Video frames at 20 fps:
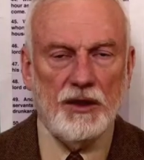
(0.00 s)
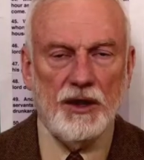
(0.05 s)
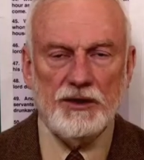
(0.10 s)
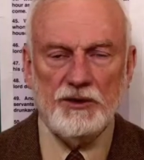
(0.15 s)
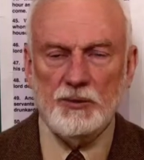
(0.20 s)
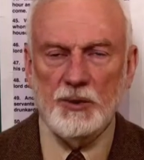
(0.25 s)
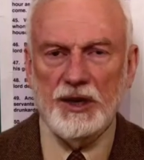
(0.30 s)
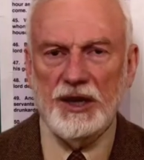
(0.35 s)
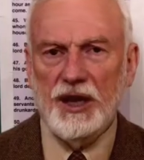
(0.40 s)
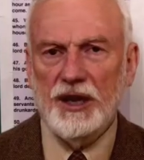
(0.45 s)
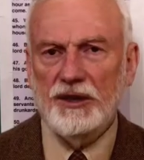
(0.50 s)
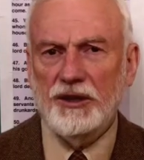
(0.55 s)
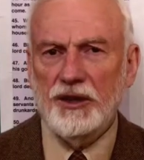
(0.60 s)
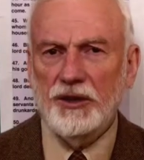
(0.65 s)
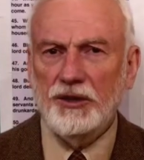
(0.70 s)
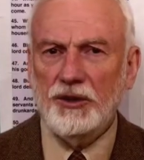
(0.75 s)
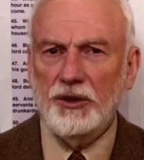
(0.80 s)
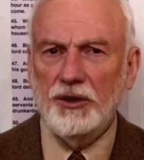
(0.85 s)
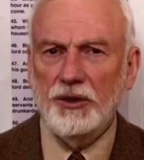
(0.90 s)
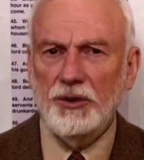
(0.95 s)
Thus, we can
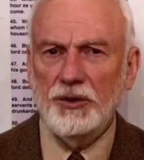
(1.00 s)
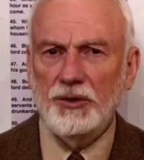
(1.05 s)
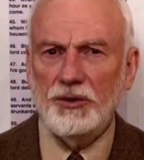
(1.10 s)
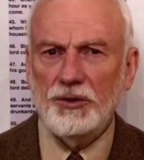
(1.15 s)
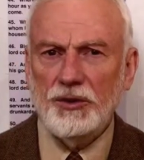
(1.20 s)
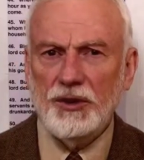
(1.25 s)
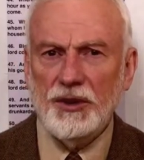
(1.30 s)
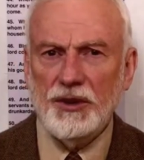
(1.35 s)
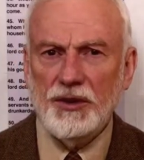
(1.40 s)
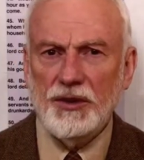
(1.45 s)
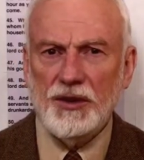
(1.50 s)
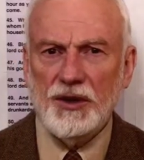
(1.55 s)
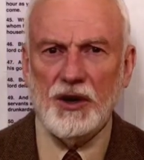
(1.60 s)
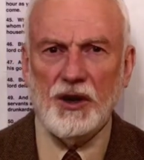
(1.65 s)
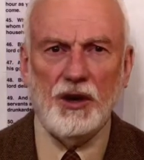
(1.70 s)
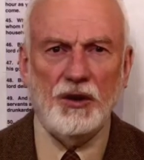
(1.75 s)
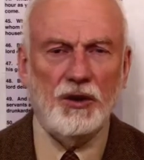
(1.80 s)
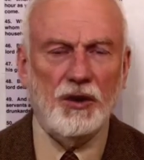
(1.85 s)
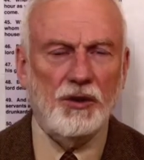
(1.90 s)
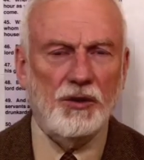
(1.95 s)
conclude that
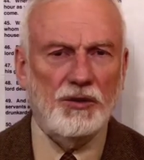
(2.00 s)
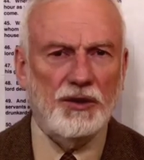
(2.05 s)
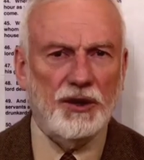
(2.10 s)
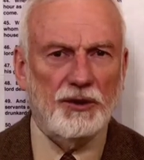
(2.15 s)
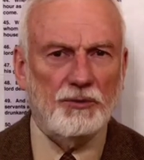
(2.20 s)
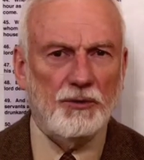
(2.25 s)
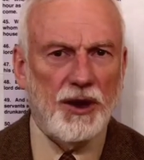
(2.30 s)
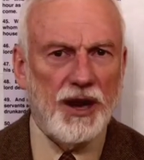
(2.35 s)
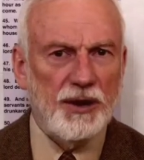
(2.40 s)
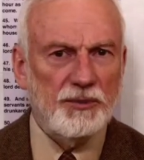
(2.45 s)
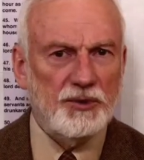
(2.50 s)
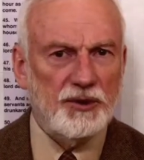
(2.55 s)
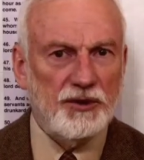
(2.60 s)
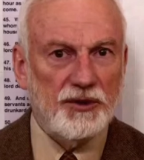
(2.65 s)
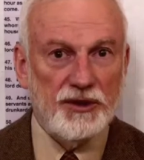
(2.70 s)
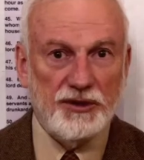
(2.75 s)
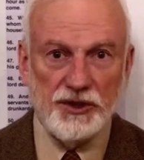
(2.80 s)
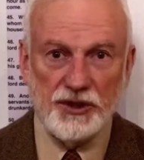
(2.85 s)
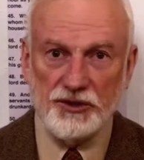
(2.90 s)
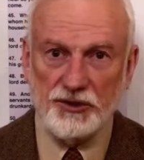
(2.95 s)
although the
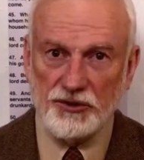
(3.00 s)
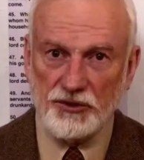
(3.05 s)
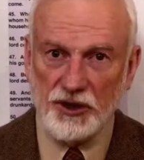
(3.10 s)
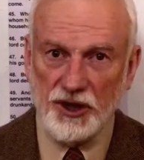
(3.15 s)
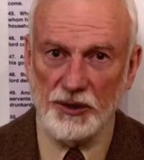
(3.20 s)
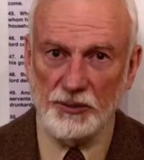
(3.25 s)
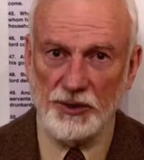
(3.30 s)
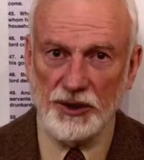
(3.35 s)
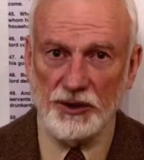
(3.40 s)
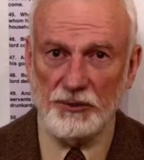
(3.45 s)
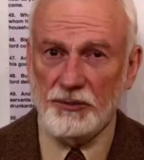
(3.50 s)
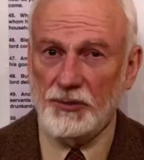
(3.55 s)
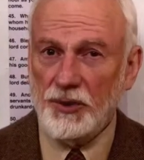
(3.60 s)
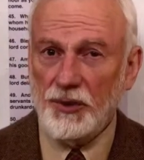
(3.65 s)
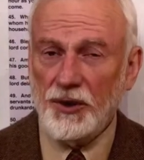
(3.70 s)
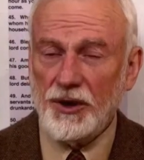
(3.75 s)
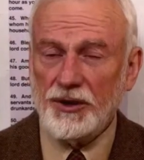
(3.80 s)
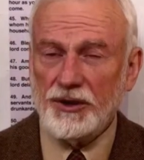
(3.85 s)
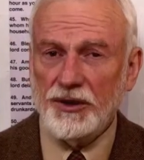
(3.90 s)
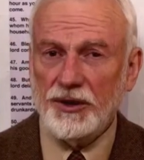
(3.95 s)
rapture is extremely
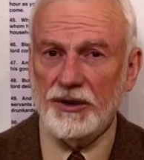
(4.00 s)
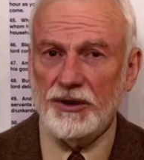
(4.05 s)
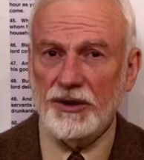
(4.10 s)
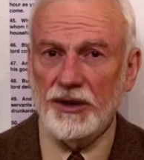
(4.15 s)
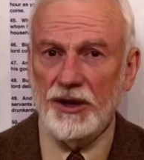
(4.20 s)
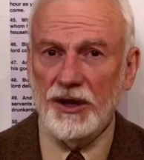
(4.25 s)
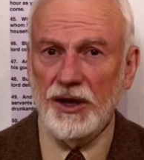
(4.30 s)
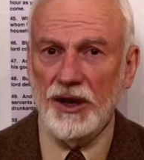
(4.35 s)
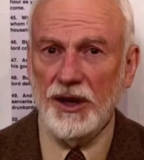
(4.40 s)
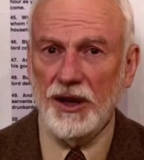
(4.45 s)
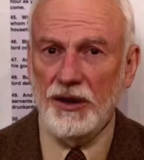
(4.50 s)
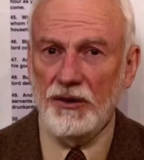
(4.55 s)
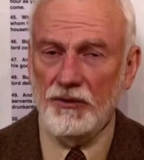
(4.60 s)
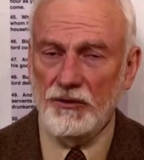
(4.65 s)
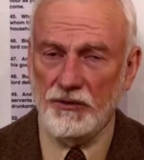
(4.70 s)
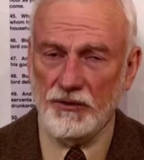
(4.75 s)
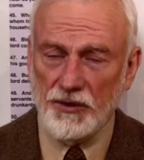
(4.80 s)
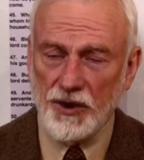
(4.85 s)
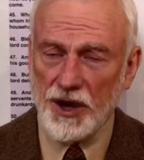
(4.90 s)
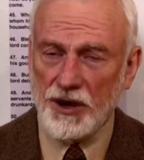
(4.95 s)
important,
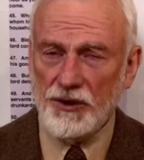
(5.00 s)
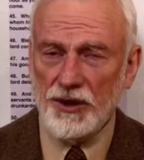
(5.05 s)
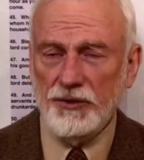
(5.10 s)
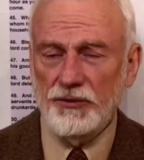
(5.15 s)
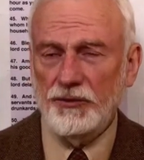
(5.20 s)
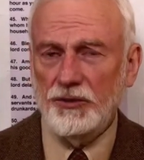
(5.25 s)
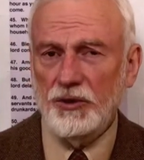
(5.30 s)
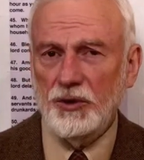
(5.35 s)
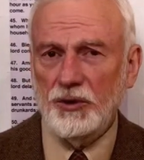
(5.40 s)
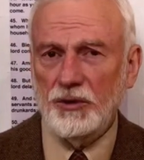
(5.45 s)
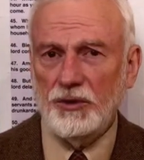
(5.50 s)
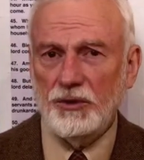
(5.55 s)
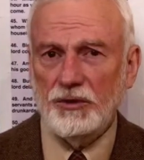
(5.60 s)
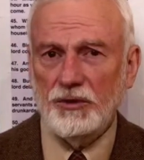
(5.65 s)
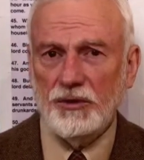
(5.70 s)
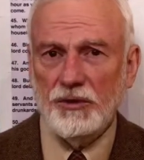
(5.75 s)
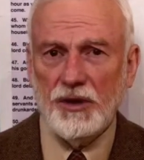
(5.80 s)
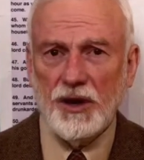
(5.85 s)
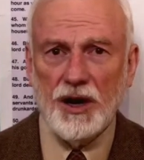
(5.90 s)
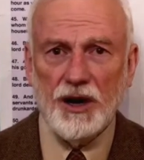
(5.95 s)
very few
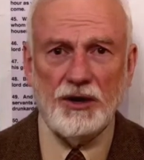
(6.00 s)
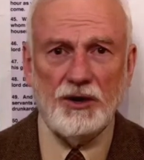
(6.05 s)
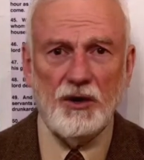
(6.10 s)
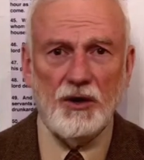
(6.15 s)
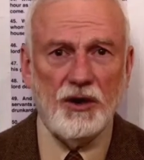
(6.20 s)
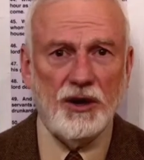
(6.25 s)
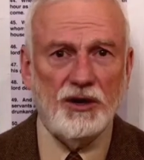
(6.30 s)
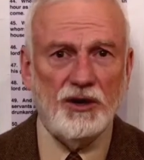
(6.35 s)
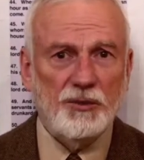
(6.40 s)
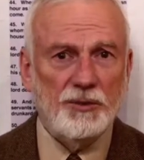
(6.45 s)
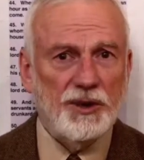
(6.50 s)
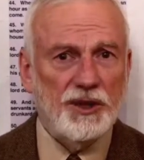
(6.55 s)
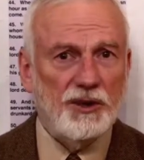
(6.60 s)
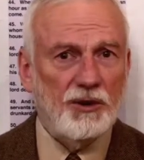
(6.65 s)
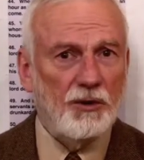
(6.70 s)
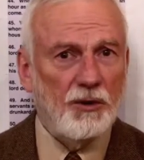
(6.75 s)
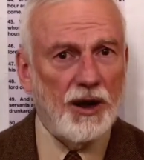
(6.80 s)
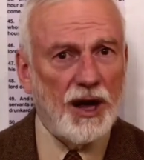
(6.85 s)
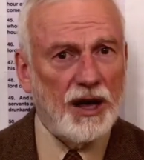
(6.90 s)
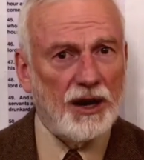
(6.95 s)
are going to be
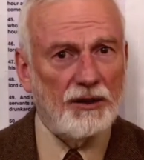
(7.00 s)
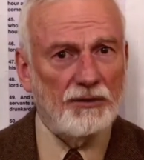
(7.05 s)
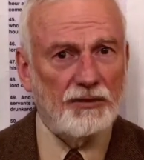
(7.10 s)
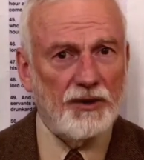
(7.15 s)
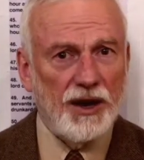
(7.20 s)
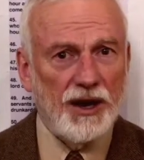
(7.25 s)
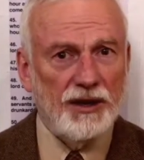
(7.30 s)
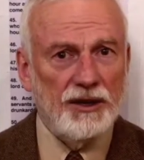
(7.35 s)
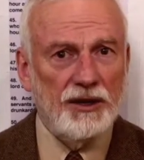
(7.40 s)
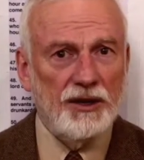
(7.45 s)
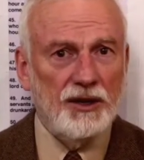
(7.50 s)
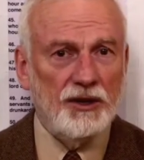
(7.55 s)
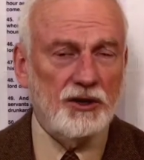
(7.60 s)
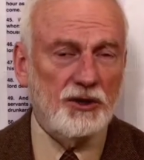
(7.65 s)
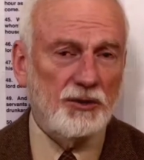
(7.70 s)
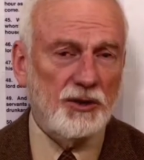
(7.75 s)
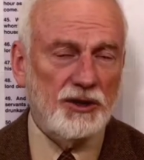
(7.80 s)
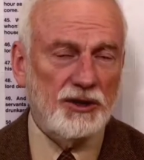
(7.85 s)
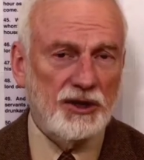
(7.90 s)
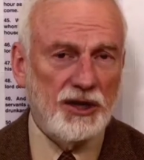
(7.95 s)
qualified
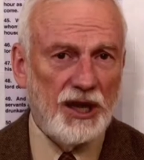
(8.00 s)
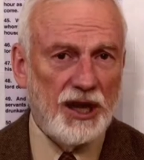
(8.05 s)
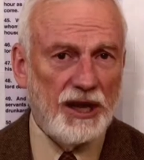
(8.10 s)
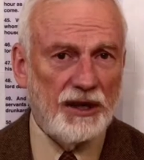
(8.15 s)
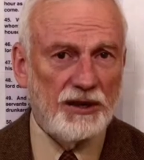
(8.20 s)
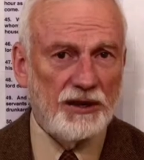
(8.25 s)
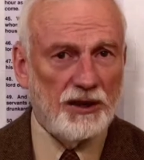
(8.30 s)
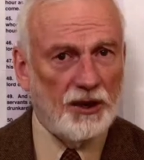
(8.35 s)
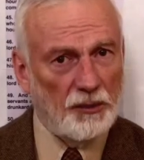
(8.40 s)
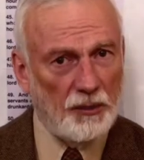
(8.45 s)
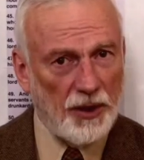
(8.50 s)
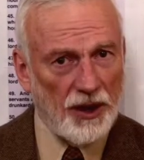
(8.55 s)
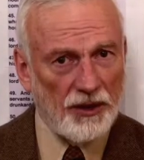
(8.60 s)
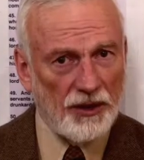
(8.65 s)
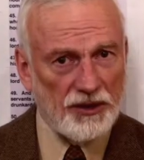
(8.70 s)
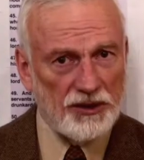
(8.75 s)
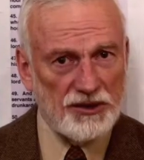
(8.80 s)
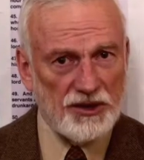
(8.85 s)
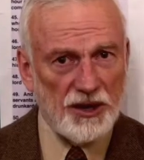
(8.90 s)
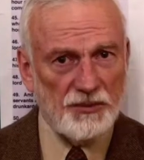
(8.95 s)
to attend the
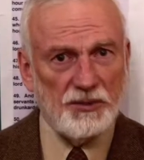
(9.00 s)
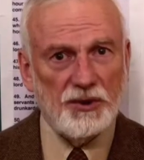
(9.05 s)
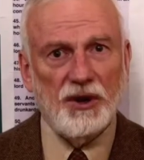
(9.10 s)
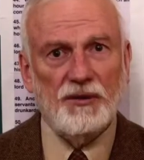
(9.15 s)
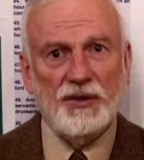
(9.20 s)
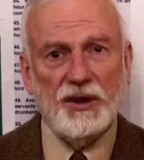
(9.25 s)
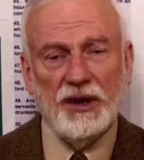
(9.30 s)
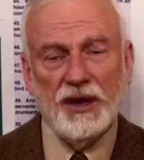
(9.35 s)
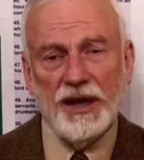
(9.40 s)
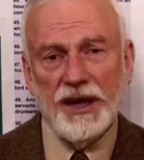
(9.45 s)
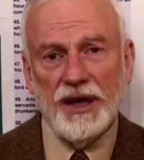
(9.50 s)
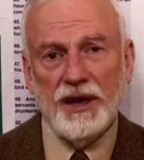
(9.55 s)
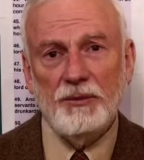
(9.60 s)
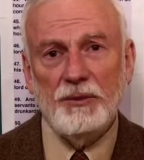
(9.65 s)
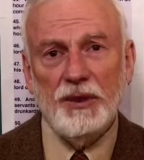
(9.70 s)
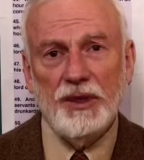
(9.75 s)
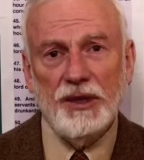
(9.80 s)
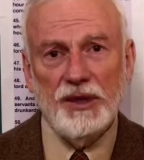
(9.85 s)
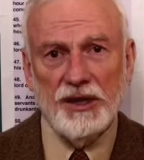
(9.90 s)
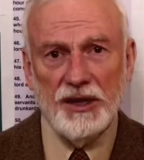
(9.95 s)
marriage supper of the
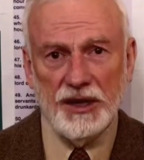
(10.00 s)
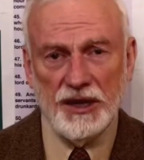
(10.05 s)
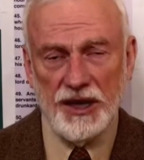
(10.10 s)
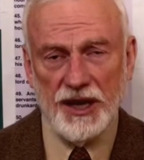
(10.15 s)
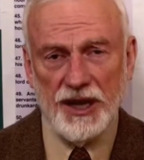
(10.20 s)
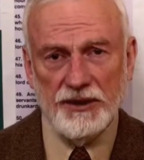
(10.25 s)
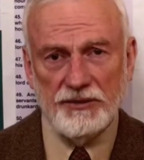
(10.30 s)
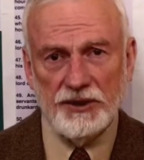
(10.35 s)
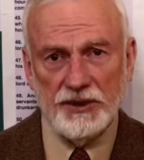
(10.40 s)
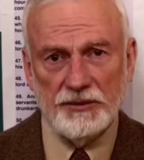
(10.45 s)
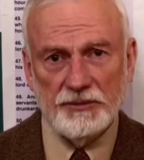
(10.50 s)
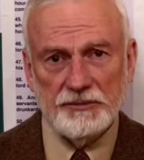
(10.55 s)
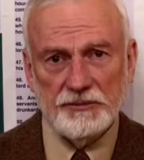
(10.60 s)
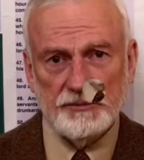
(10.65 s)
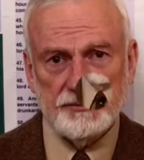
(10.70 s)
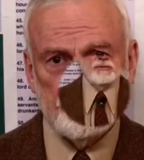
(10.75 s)
Lamb in heaven.